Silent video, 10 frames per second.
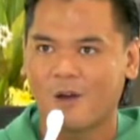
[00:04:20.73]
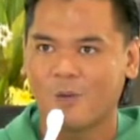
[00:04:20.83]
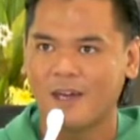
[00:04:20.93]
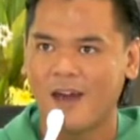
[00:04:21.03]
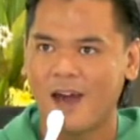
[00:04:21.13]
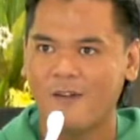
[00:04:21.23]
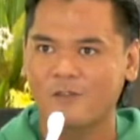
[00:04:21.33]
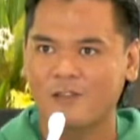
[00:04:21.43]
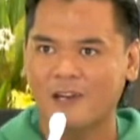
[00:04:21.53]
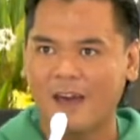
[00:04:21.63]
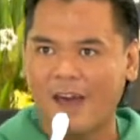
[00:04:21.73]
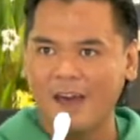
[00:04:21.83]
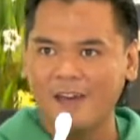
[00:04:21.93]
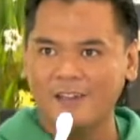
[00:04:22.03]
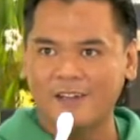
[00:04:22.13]
we have
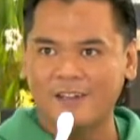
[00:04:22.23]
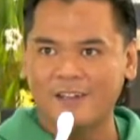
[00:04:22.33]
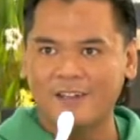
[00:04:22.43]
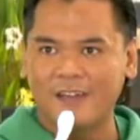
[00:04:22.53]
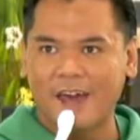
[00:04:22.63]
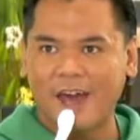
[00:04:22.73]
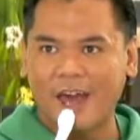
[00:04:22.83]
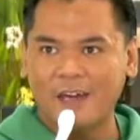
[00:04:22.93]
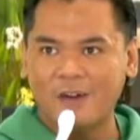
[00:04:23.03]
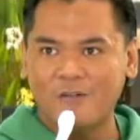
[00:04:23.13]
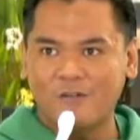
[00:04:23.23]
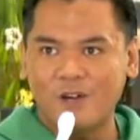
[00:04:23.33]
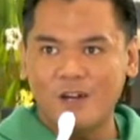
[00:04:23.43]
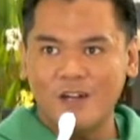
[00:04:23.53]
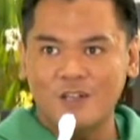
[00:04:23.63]
created a
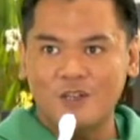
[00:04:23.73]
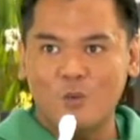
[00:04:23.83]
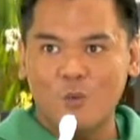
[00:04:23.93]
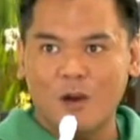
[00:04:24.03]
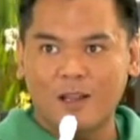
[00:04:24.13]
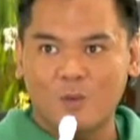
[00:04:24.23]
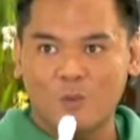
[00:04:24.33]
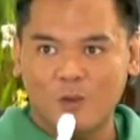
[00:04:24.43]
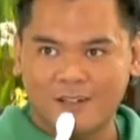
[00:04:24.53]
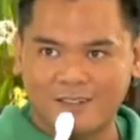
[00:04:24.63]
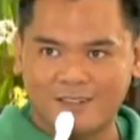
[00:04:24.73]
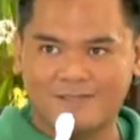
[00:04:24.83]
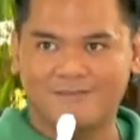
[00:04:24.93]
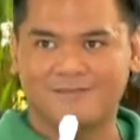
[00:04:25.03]
virtual world.